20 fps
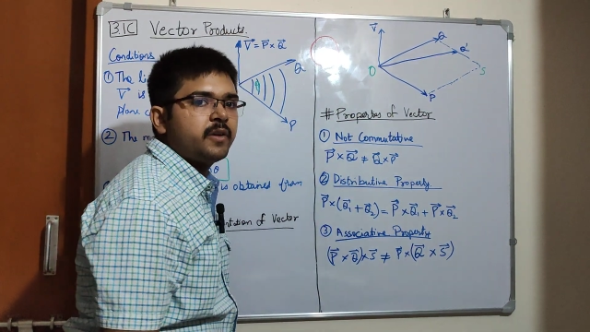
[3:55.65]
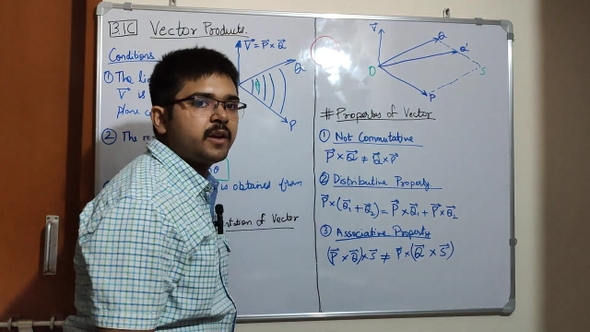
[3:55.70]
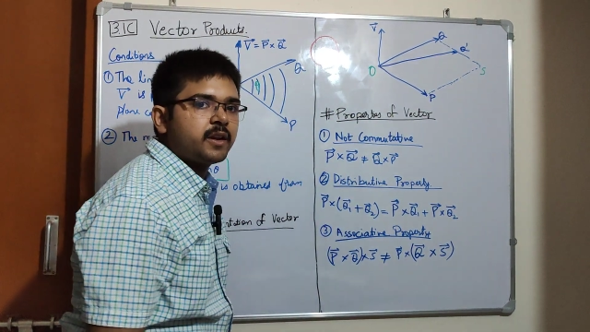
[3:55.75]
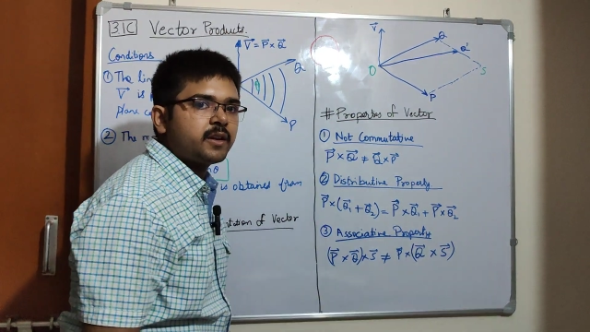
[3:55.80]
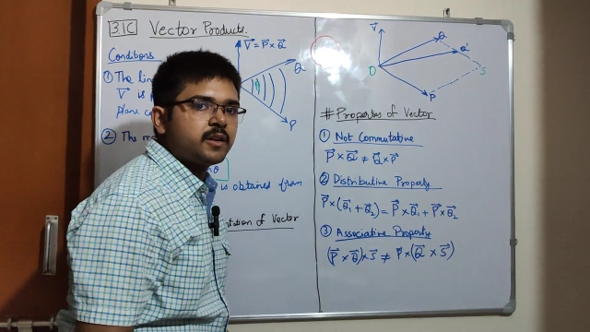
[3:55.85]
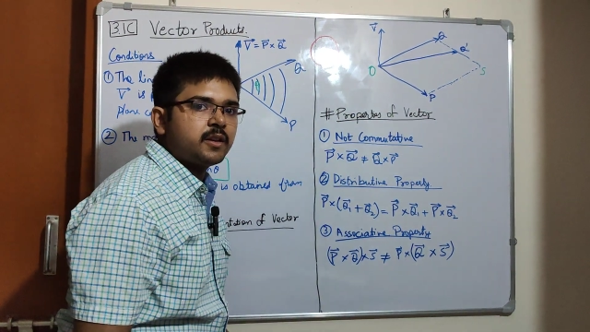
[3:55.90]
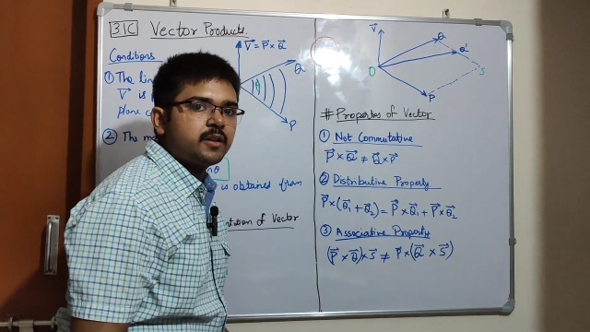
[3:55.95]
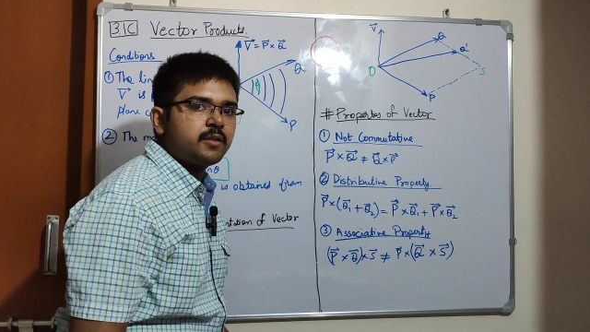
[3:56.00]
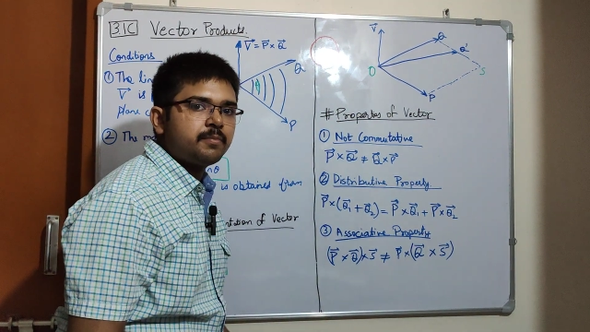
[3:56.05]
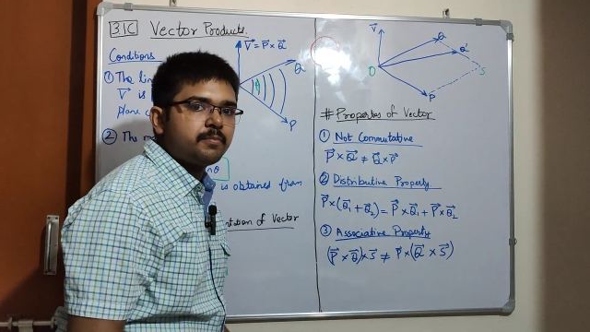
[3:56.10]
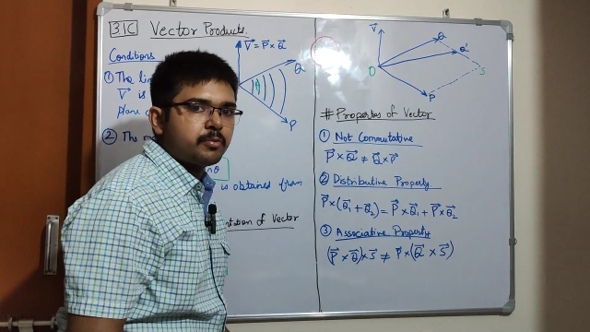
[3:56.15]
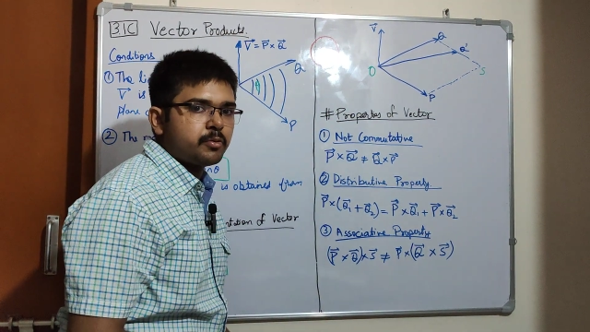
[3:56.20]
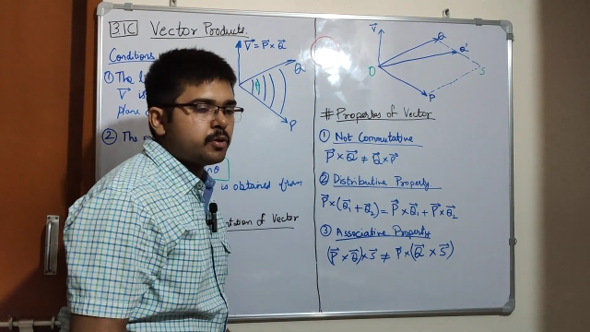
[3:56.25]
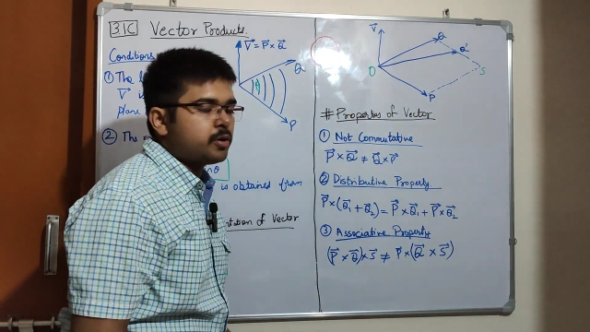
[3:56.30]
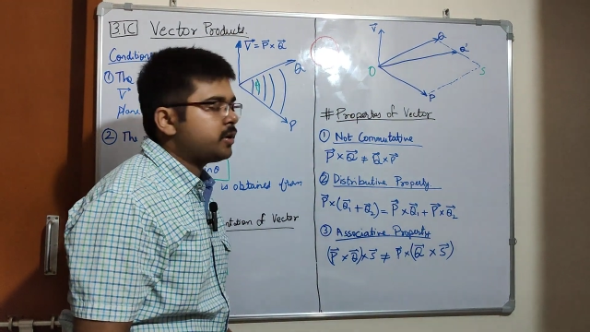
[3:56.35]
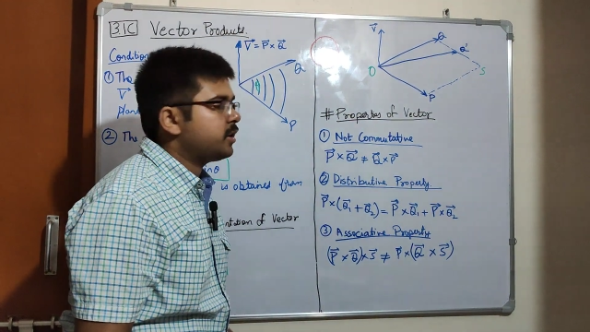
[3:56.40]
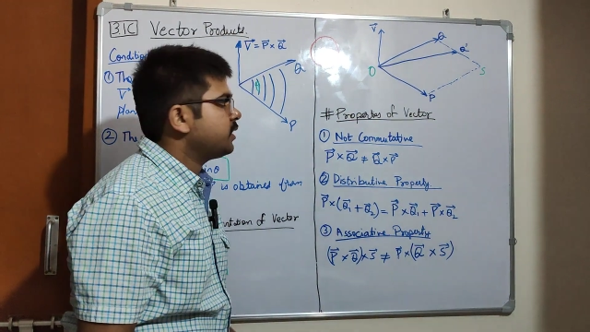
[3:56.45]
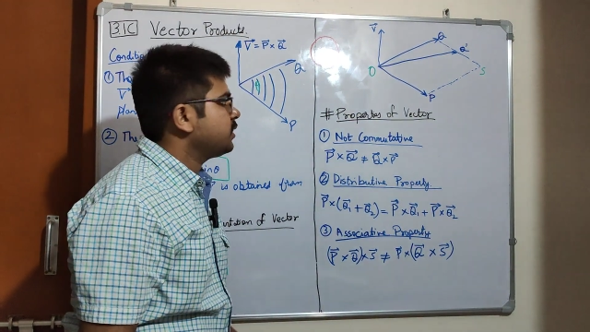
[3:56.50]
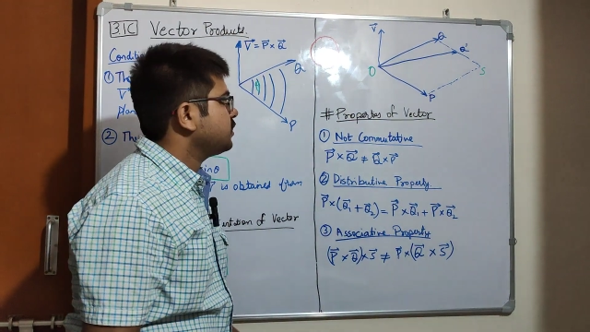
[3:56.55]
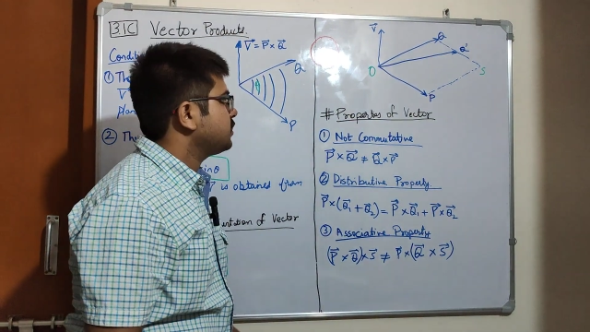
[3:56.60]
vector
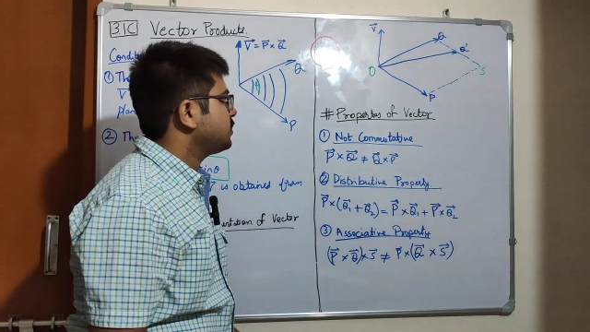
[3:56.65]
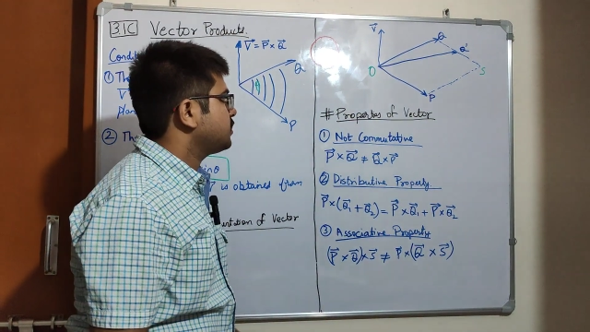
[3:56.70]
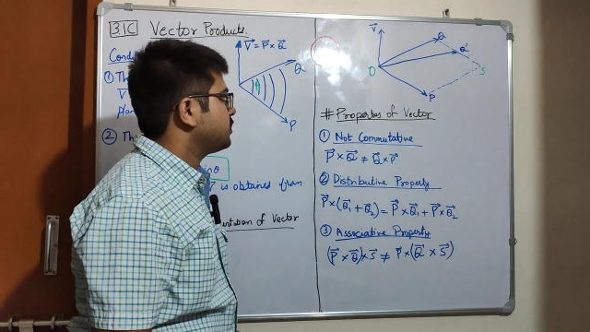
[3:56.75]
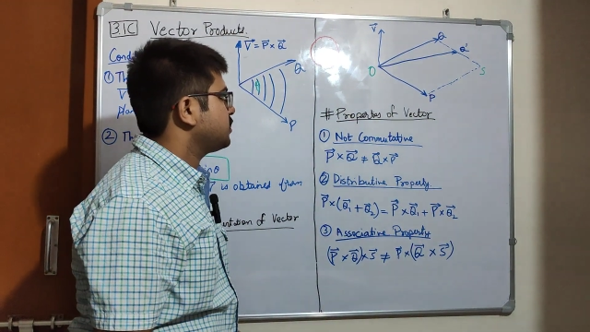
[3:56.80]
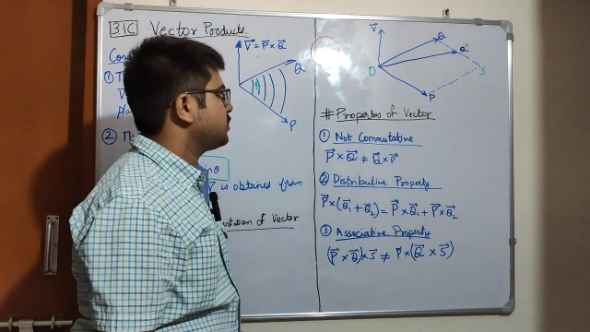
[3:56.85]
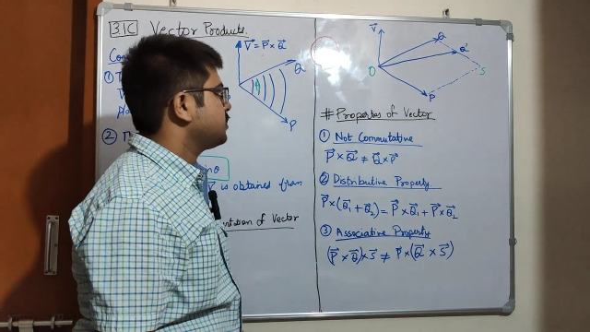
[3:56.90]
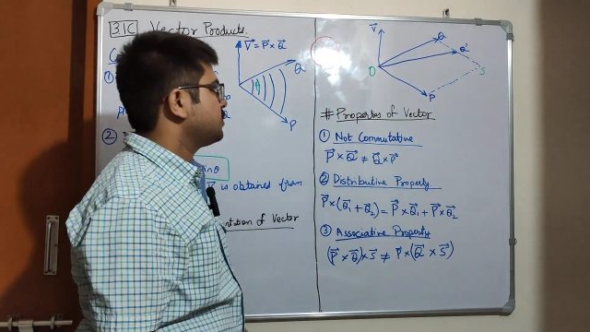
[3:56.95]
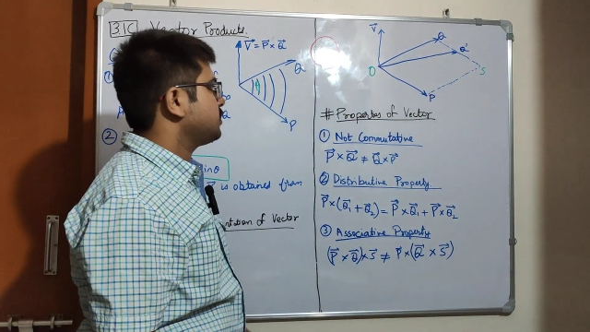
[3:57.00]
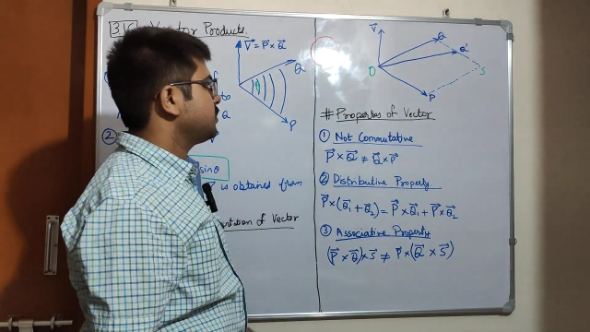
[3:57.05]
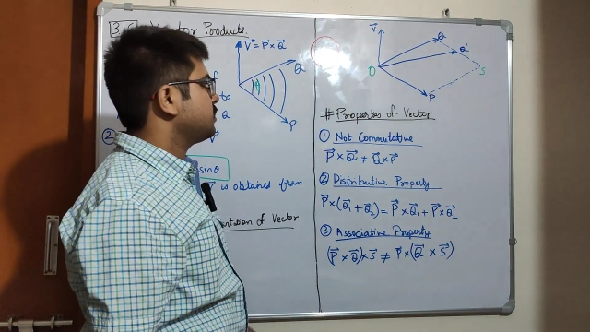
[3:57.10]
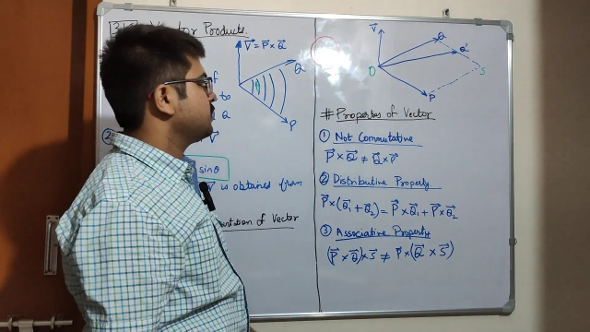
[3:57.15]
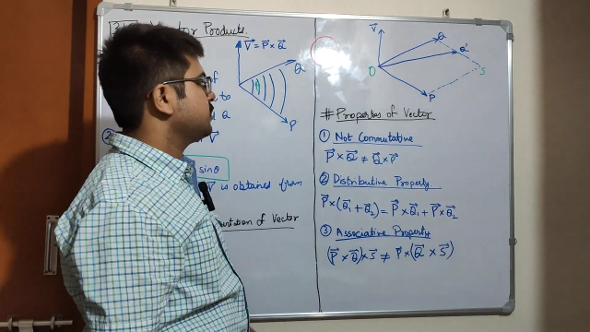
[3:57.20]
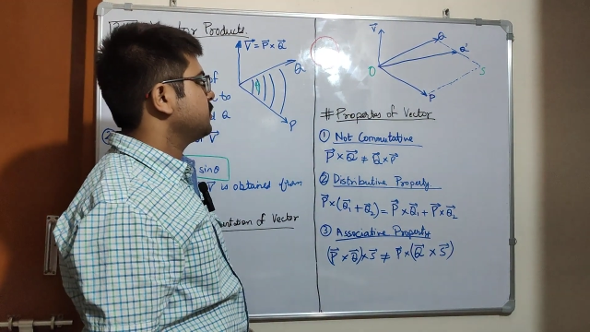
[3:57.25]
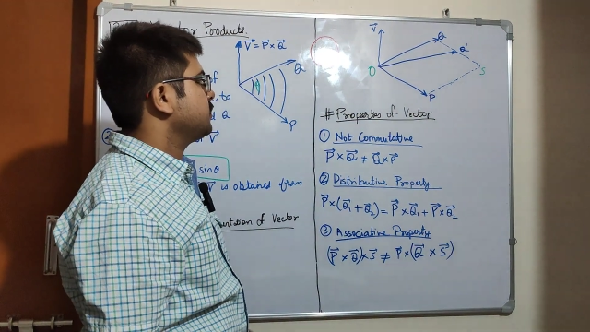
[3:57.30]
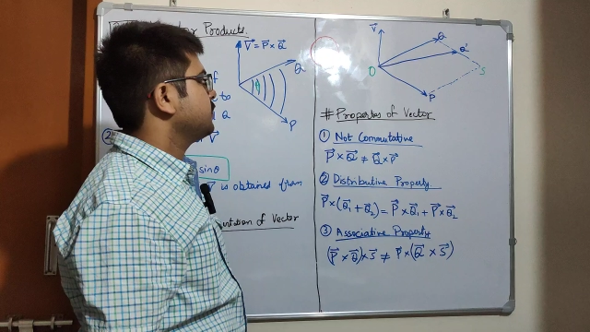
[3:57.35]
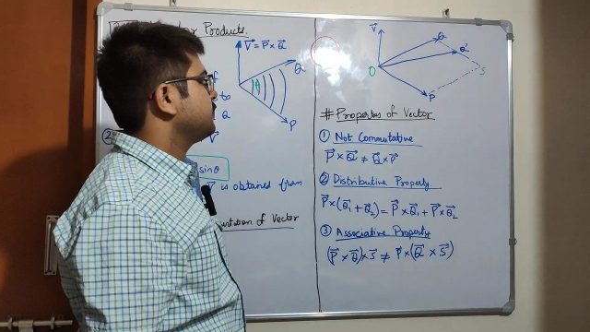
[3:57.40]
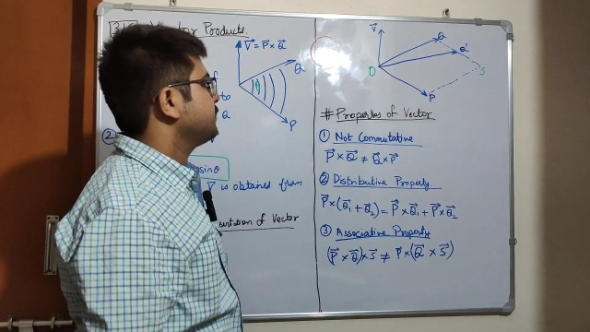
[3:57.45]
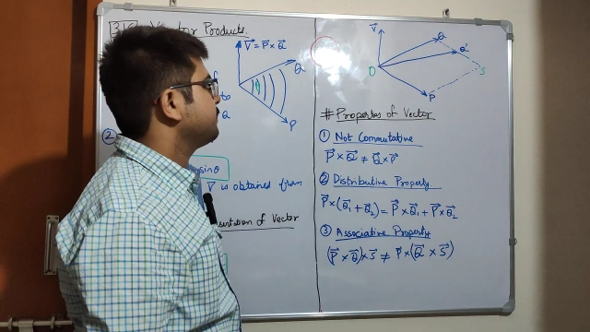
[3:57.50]
products.